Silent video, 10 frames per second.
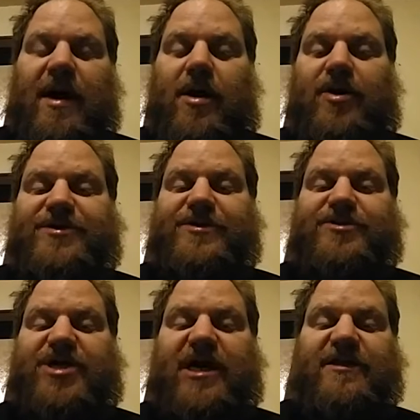Also
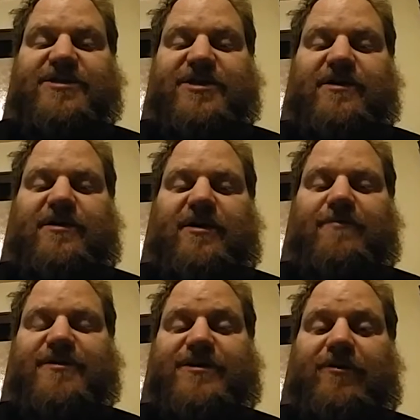challenging
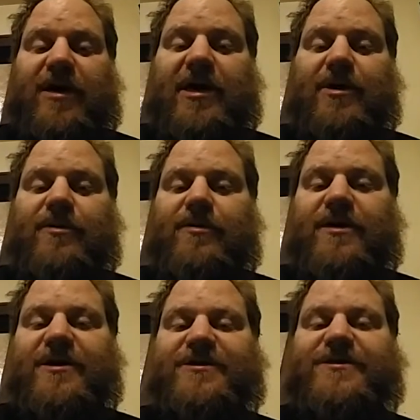Columbus, Ohio,
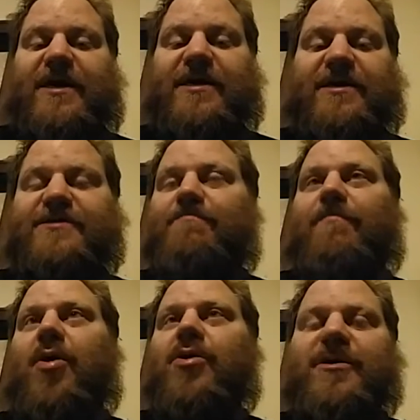is, I guess,
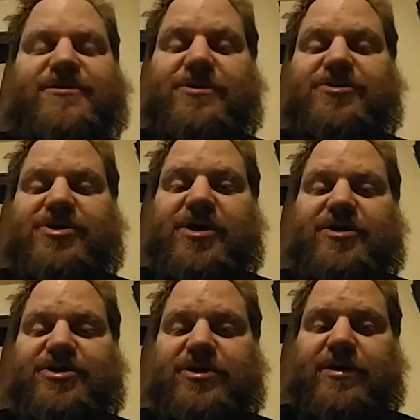bar
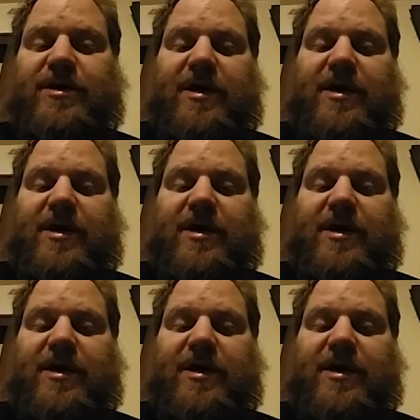association